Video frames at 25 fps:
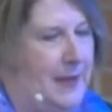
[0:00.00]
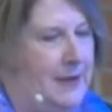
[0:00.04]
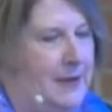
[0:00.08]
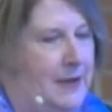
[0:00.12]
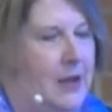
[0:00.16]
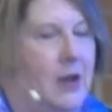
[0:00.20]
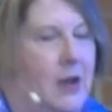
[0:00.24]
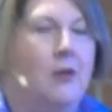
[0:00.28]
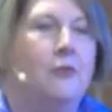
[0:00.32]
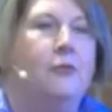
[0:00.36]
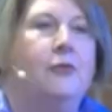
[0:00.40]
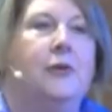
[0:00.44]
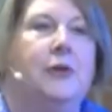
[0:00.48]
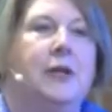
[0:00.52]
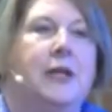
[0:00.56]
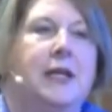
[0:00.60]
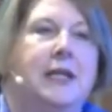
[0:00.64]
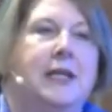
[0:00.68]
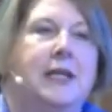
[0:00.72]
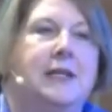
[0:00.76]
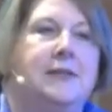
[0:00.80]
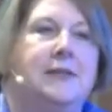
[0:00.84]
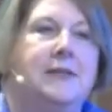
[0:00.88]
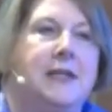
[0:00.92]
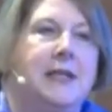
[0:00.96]
For it
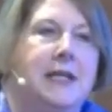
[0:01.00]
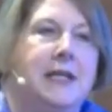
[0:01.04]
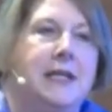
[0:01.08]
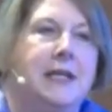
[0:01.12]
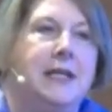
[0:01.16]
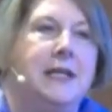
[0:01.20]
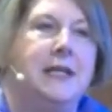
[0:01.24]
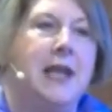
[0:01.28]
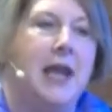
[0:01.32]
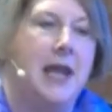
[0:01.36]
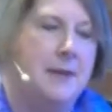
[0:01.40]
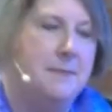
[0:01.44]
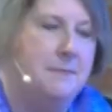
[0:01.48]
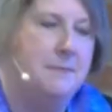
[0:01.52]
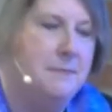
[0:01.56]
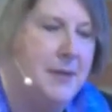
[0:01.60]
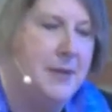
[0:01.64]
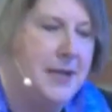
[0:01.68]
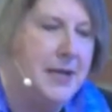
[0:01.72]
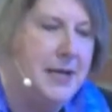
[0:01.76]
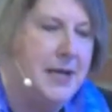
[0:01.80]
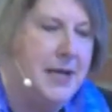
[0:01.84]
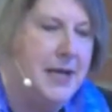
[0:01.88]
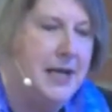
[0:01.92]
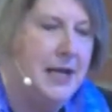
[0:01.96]
is in
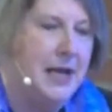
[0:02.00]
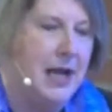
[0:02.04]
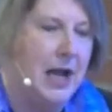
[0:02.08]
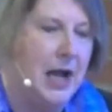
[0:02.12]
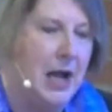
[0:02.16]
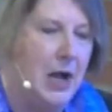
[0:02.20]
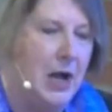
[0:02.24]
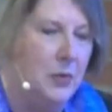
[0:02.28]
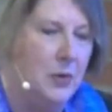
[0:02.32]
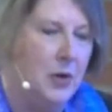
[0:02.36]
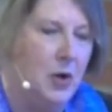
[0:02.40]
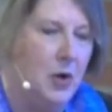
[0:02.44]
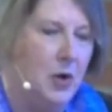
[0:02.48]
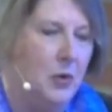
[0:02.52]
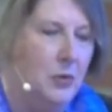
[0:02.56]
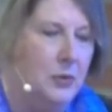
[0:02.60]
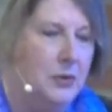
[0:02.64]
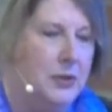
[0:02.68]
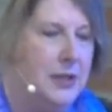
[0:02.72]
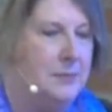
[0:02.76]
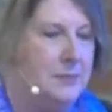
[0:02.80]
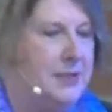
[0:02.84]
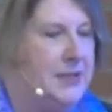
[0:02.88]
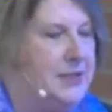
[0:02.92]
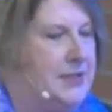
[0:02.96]
admitting our own
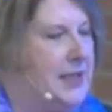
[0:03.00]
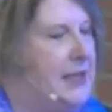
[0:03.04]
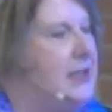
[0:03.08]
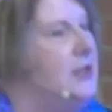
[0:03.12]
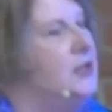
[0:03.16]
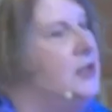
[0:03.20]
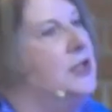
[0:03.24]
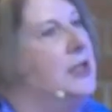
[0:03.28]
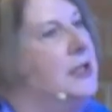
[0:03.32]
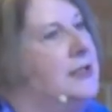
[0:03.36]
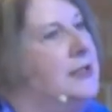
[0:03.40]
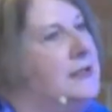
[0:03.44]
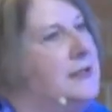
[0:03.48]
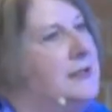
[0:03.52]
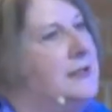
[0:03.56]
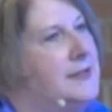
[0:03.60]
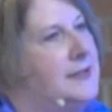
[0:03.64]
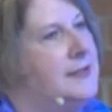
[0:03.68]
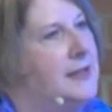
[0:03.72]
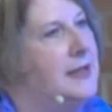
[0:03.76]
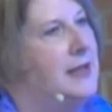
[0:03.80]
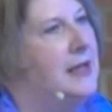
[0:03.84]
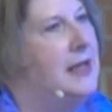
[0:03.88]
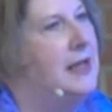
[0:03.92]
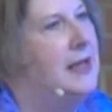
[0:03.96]
limitations,
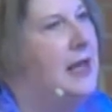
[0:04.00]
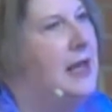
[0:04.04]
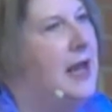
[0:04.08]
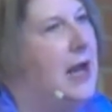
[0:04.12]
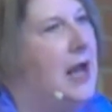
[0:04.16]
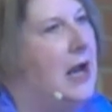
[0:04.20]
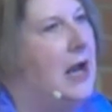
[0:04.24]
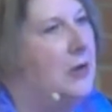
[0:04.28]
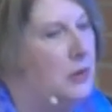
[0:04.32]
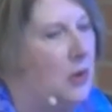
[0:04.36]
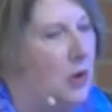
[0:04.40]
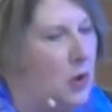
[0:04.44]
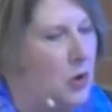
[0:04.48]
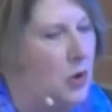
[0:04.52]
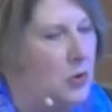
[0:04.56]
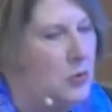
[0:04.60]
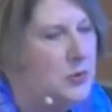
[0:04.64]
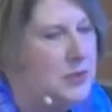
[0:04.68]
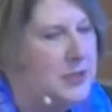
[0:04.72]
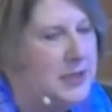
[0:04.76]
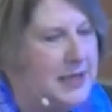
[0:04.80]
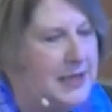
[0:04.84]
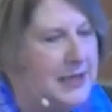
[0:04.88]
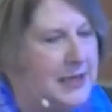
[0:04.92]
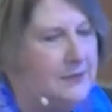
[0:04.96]
our own
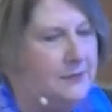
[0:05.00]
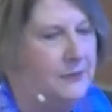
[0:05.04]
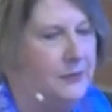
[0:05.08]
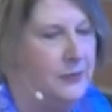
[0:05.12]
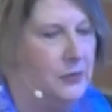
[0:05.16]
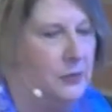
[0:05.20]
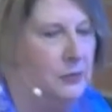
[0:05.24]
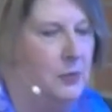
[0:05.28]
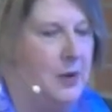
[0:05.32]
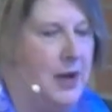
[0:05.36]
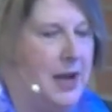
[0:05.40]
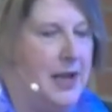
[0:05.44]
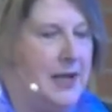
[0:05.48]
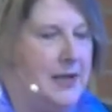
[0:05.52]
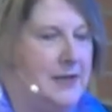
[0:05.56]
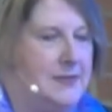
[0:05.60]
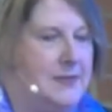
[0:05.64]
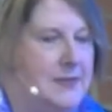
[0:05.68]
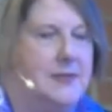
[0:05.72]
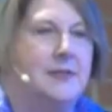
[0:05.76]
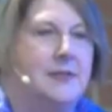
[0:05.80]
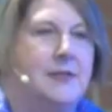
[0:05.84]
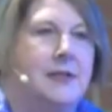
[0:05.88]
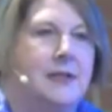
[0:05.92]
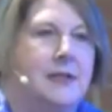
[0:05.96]
need for
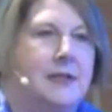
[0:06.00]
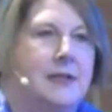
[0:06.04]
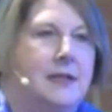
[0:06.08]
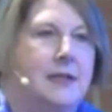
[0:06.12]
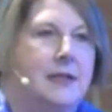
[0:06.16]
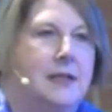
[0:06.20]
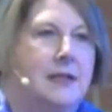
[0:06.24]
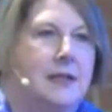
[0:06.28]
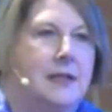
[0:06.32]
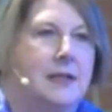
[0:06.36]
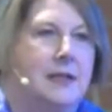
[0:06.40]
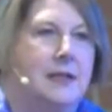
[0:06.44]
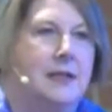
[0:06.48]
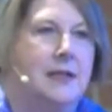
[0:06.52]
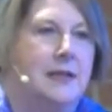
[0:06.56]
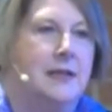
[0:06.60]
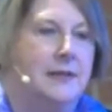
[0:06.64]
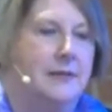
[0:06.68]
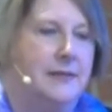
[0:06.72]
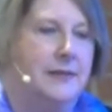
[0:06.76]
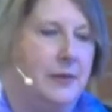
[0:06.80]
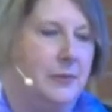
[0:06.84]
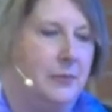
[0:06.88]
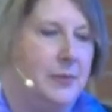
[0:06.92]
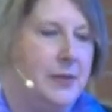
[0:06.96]
rest,
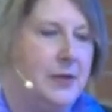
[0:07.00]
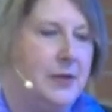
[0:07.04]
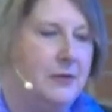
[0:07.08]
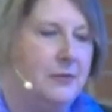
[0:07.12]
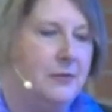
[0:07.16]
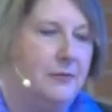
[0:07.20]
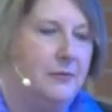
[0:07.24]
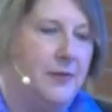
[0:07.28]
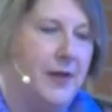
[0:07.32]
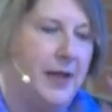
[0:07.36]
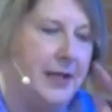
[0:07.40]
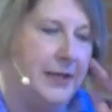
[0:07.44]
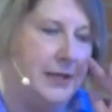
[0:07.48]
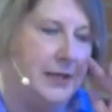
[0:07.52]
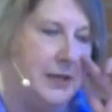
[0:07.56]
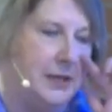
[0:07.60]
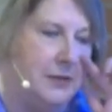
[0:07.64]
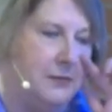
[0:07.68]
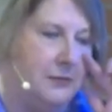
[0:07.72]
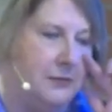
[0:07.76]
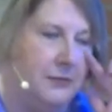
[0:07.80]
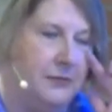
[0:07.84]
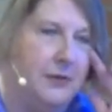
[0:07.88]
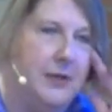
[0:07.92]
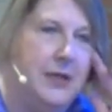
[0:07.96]
that we are finally
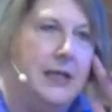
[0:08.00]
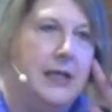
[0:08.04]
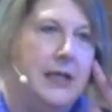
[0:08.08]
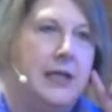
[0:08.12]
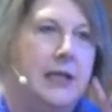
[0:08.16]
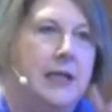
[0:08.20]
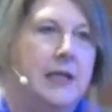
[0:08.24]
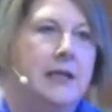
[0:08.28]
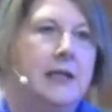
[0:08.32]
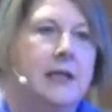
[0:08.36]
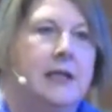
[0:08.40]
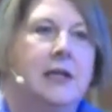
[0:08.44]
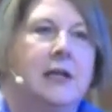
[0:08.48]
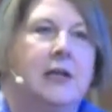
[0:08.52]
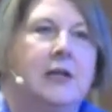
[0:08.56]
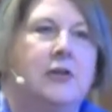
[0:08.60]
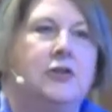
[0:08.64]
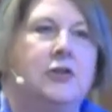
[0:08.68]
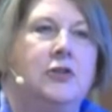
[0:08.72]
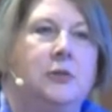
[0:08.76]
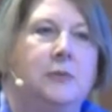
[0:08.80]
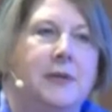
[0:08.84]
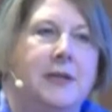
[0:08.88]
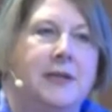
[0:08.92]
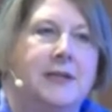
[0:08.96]
free to
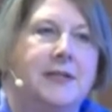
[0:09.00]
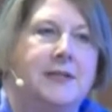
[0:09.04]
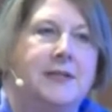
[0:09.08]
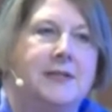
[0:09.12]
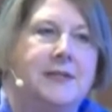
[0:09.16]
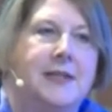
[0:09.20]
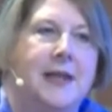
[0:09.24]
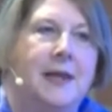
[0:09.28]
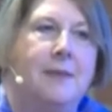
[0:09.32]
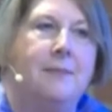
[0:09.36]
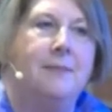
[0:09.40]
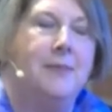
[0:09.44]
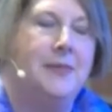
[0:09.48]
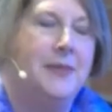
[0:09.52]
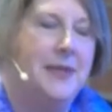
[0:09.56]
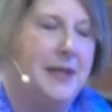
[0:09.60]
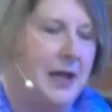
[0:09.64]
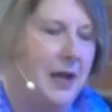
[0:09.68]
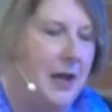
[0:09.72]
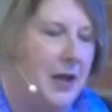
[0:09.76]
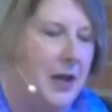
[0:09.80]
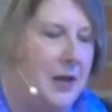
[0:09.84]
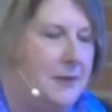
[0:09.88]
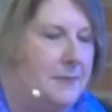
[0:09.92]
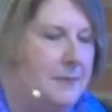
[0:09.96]
accept the
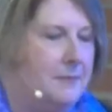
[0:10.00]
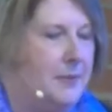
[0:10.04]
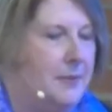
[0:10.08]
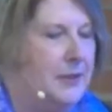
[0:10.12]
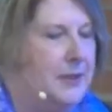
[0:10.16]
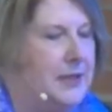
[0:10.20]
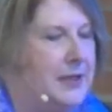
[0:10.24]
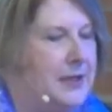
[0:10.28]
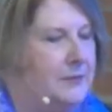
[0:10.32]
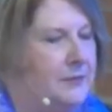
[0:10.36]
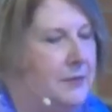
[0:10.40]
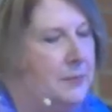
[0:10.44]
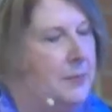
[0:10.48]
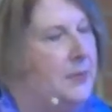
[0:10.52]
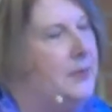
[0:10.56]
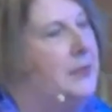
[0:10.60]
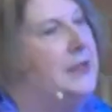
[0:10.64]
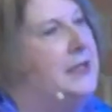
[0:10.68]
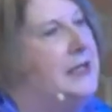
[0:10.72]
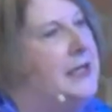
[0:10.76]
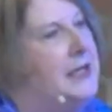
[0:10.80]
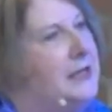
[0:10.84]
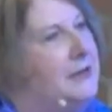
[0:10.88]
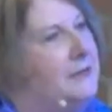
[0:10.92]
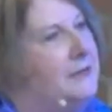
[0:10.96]
unbelievable
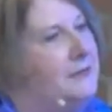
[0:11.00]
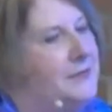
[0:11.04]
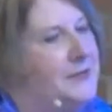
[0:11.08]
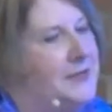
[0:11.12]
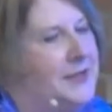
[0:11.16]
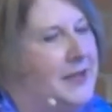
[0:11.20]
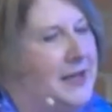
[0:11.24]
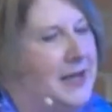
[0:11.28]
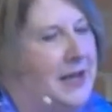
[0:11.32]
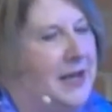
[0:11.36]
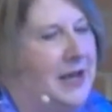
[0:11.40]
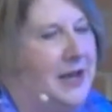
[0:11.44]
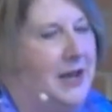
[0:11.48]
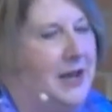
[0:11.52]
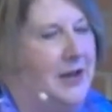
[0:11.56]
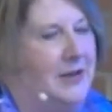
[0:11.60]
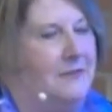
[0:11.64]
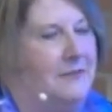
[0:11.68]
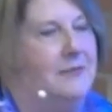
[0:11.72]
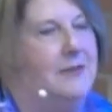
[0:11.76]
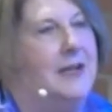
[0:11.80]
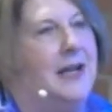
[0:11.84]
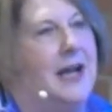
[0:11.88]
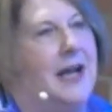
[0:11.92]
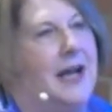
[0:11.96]
gift of
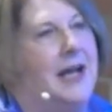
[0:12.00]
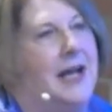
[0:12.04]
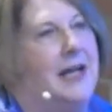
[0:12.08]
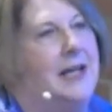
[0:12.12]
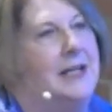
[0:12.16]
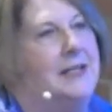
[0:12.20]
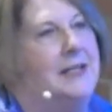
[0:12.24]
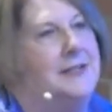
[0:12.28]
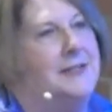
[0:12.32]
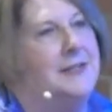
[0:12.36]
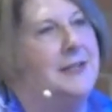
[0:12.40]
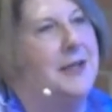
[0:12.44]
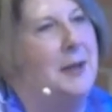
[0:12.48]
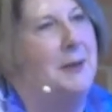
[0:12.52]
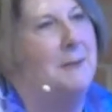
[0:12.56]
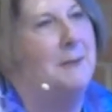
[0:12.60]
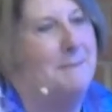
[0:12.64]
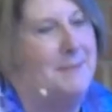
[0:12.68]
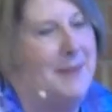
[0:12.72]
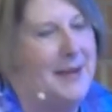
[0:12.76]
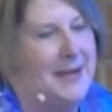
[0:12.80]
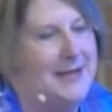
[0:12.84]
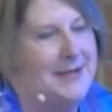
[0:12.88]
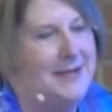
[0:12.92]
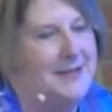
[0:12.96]
God's
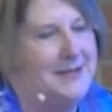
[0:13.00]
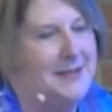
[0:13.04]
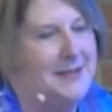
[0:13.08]
amazing